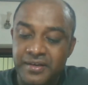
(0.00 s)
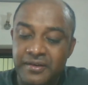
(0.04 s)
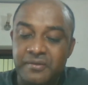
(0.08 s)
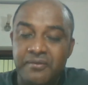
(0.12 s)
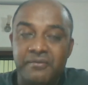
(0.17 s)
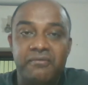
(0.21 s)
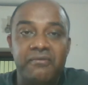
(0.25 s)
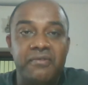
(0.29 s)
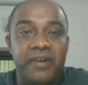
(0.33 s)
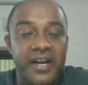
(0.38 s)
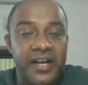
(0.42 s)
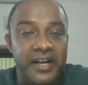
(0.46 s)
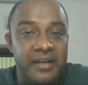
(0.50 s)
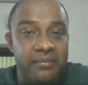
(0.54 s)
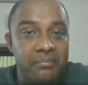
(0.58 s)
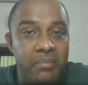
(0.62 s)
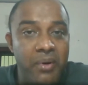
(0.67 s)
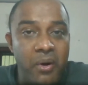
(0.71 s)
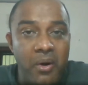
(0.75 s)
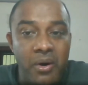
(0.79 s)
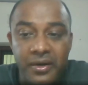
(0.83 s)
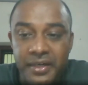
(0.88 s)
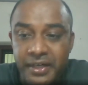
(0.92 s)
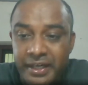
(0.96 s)
one
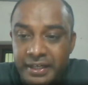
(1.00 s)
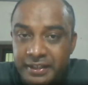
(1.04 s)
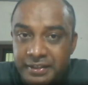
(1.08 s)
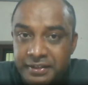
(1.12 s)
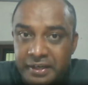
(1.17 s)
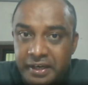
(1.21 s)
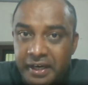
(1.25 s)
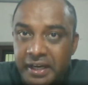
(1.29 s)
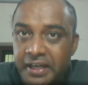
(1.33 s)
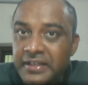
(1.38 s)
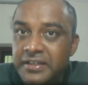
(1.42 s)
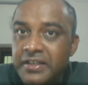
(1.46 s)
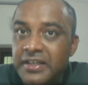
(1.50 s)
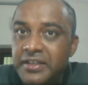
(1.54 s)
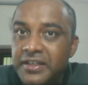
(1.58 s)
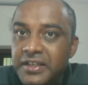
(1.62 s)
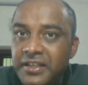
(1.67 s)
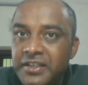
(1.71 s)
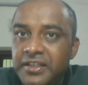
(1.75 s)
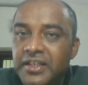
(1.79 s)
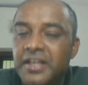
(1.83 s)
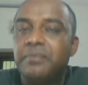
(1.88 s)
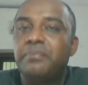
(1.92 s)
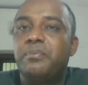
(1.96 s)
important trend in
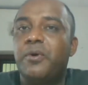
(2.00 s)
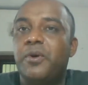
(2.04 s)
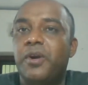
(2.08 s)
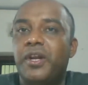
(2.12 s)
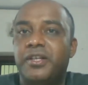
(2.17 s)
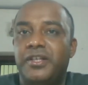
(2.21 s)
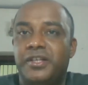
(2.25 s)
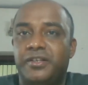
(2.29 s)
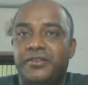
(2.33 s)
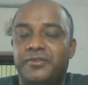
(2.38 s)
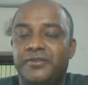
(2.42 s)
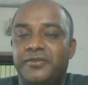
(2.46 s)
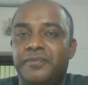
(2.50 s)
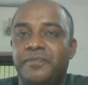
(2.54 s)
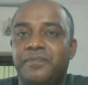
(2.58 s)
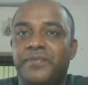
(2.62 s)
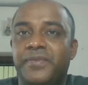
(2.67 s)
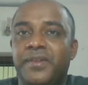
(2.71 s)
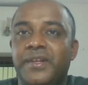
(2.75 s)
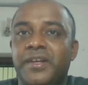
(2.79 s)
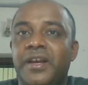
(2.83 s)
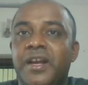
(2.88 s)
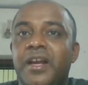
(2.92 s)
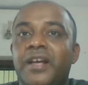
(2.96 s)
Indian politics,
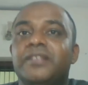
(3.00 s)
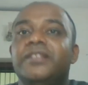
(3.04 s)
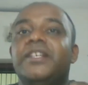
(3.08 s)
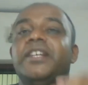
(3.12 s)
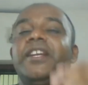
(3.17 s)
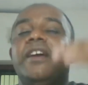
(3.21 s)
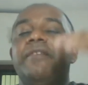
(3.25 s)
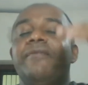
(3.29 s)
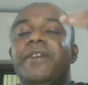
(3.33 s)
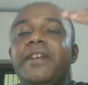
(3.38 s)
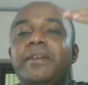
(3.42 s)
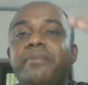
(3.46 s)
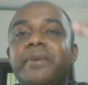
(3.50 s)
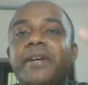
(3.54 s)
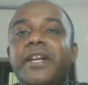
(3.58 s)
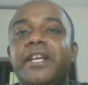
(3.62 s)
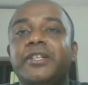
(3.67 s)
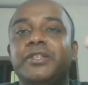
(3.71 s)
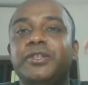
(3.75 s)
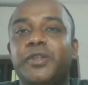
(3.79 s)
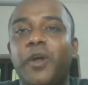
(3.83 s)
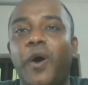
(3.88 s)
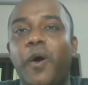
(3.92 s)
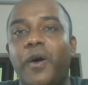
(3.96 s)
that
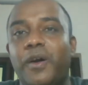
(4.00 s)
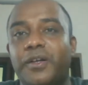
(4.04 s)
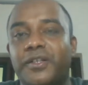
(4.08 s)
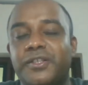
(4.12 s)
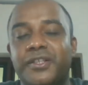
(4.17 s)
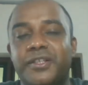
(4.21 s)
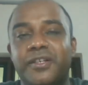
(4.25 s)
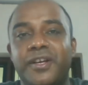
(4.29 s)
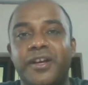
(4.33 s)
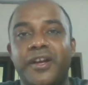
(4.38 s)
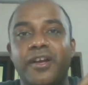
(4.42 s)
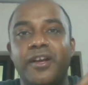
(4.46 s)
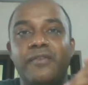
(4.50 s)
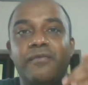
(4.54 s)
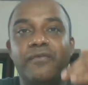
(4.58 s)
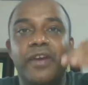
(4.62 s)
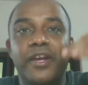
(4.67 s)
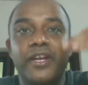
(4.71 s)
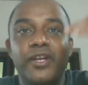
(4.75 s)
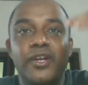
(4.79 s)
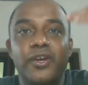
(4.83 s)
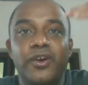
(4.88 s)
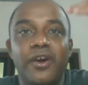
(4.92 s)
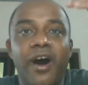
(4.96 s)
everybody thought
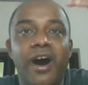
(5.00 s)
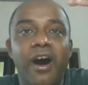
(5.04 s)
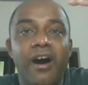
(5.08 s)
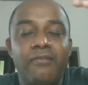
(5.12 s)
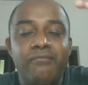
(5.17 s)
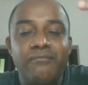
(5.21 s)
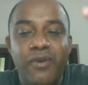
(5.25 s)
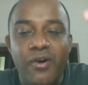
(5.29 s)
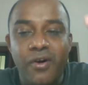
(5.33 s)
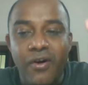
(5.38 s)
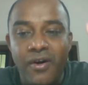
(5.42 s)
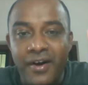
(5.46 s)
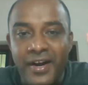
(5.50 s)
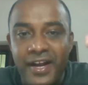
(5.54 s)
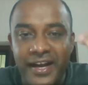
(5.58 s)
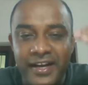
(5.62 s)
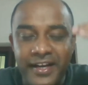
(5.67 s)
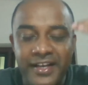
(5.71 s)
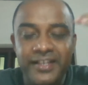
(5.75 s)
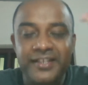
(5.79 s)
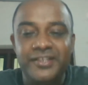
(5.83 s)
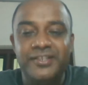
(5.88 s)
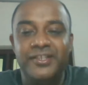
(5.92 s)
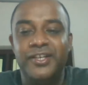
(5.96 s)
when you have modern
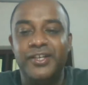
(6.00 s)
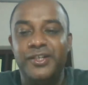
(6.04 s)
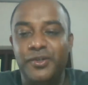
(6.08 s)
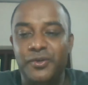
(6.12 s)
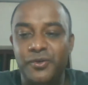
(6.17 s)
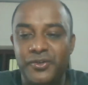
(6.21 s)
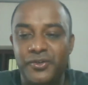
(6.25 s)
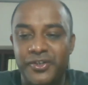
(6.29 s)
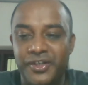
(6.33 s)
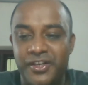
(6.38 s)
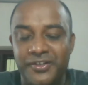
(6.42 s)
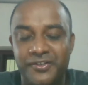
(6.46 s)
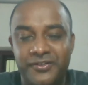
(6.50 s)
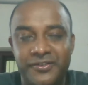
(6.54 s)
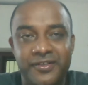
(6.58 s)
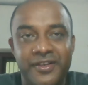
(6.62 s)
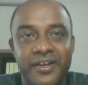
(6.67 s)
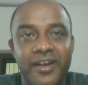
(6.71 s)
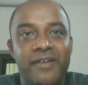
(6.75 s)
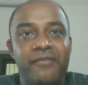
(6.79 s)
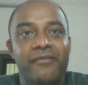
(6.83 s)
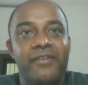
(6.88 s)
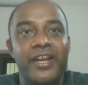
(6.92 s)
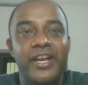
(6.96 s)
institutions,
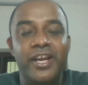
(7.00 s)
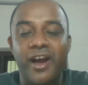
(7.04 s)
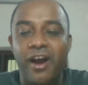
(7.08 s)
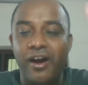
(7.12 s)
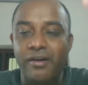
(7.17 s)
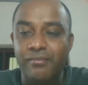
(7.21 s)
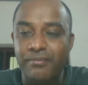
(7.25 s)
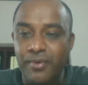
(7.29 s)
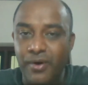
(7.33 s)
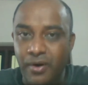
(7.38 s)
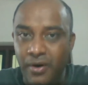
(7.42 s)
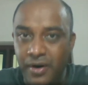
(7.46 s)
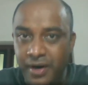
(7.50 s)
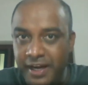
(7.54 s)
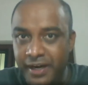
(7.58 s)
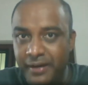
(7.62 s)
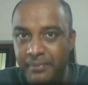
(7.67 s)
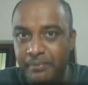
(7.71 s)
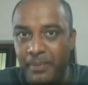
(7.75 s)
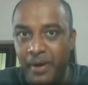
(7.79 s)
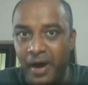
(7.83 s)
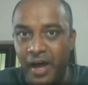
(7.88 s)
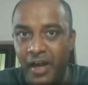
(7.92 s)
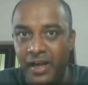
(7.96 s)
when you have modern
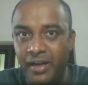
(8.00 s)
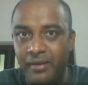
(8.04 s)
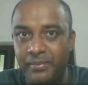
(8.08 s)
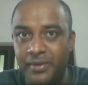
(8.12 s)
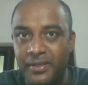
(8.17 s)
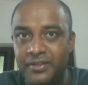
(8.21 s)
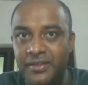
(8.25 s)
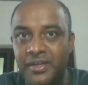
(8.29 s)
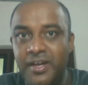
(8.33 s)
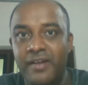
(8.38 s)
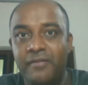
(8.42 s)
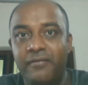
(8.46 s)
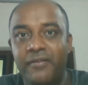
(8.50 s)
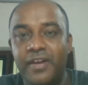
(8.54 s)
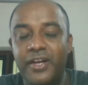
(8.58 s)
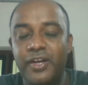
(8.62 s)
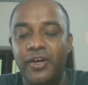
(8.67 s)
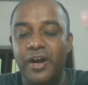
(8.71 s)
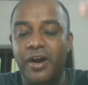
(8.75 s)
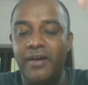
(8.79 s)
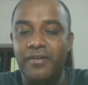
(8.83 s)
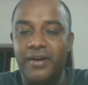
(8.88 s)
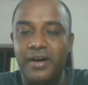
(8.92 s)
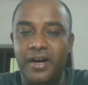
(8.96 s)
parliament, when you
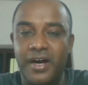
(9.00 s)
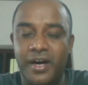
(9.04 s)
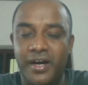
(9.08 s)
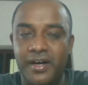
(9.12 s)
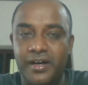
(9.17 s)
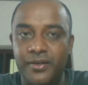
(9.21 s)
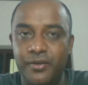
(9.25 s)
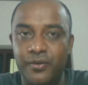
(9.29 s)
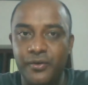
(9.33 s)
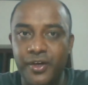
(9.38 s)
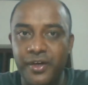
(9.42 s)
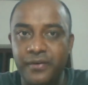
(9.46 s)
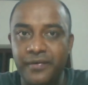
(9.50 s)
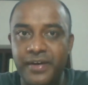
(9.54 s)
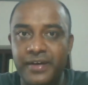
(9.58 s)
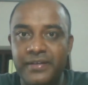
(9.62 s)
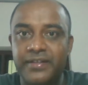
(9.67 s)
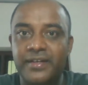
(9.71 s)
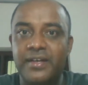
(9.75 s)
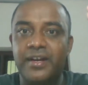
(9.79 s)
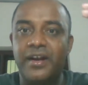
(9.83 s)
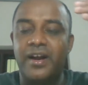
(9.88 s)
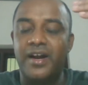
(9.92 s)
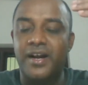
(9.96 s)
have
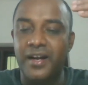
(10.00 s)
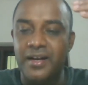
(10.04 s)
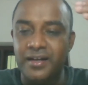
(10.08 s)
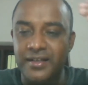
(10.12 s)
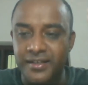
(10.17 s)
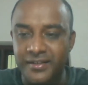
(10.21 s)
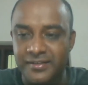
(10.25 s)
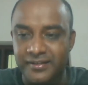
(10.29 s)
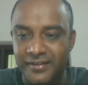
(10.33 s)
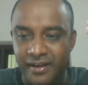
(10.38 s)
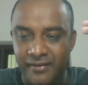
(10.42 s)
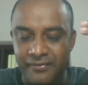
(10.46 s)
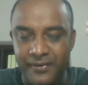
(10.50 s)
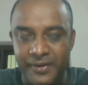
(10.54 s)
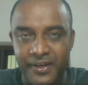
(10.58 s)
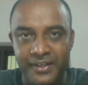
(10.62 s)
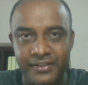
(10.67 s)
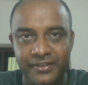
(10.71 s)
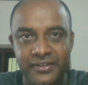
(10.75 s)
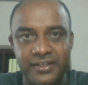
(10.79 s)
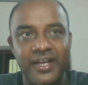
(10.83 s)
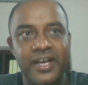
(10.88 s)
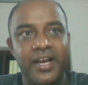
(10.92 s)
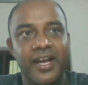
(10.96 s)
universal adult
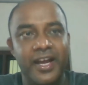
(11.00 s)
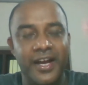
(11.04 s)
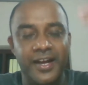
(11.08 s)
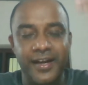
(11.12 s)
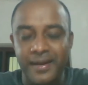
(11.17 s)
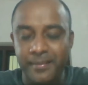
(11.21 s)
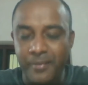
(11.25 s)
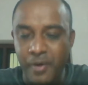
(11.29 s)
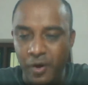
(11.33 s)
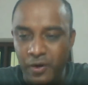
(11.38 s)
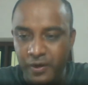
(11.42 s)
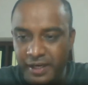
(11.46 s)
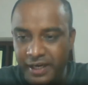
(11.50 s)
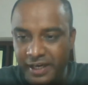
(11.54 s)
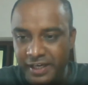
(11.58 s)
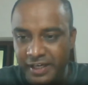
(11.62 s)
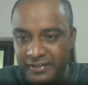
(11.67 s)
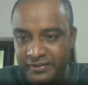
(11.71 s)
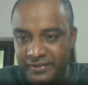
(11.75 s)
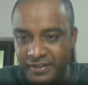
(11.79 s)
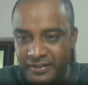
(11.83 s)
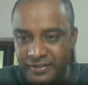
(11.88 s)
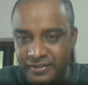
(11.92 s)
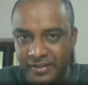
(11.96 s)
suffrage, a democratic
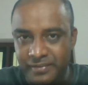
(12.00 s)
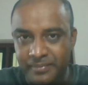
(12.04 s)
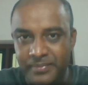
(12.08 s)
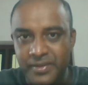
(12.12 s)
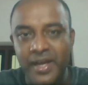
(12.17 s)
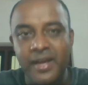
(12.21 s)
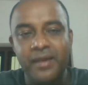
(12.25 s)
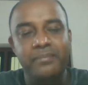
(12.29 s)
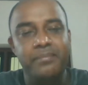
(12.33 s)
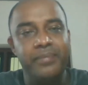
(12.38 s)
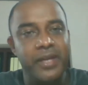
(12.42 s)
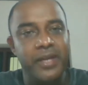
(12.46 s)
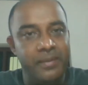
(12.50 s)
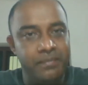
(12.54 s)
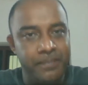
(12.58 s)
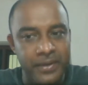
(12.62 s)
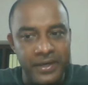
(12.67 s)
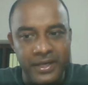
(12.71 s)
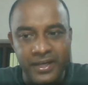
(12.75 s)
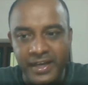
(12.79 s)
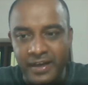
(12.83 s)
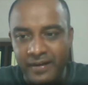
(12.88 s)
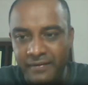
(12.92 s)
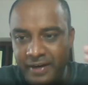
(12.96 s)
system,
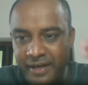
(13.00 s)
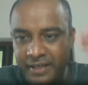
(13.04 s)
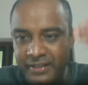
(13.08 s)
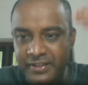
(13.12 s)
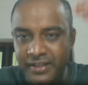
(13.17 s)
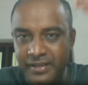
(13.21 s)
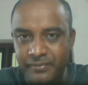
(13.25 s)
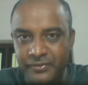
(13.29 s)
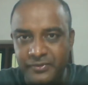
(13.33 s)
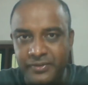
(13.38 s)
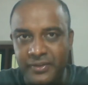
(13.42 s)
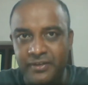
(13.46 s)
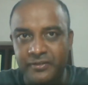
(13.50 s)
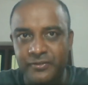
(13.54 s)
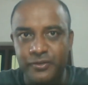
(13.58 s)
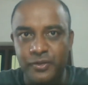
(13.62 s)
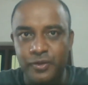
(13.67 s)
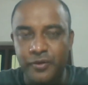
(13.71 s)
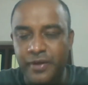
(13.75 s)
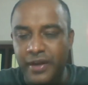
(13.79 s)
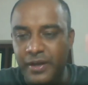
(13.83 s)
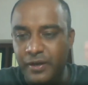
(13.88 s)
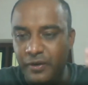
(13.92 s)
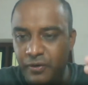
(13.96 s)
people govern themselves
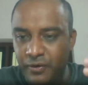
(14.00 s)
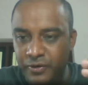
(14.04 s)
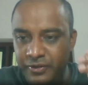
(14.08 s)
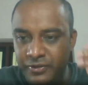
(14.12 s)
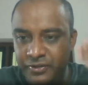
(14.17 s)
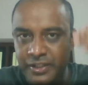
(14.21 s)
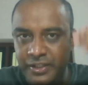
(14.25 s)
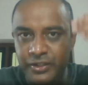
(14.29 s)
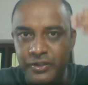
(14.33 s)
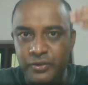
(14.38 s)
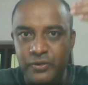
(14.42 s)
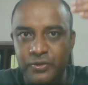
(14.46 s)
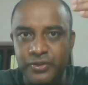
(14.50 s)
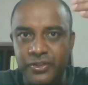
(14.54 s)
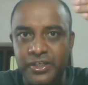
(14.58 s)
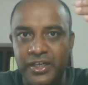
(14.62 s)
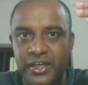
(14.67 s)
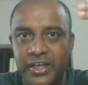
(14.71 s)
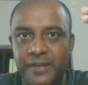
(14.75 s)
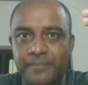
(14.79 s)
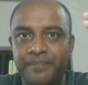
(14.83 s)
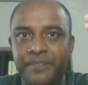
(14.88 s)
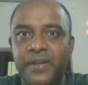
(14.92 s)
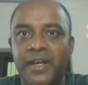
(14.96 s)
through a
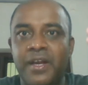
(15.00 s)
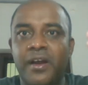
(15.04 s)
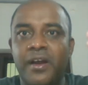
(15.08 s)
constitutionally